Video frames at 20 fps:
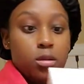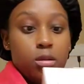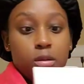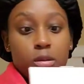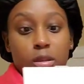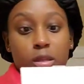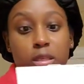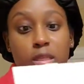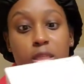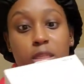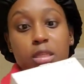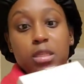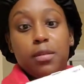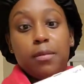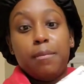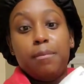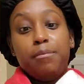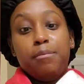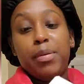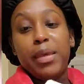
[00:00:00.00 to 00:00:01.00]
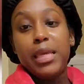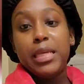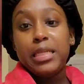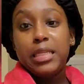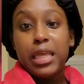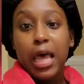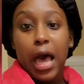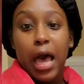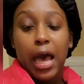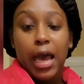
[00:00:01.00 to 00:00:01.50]
This is the
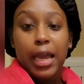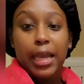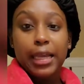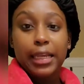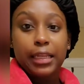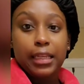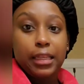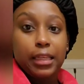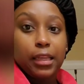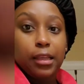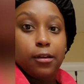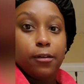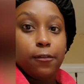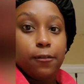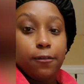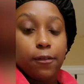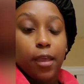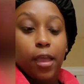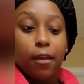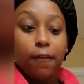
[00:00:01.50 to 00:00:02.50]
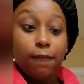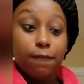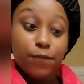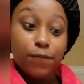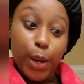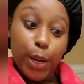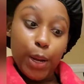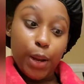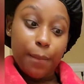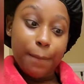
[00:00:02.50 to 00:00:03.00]
B-tight lift and
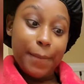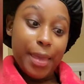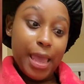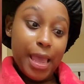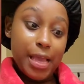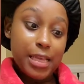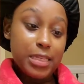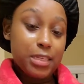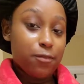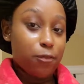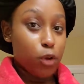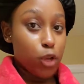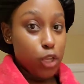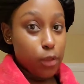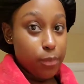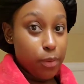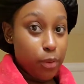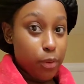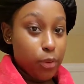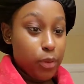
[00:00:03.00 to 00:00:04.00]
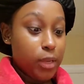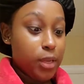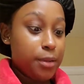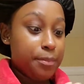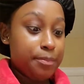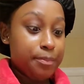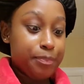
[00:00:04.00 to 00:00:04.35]
firm mask for your booty.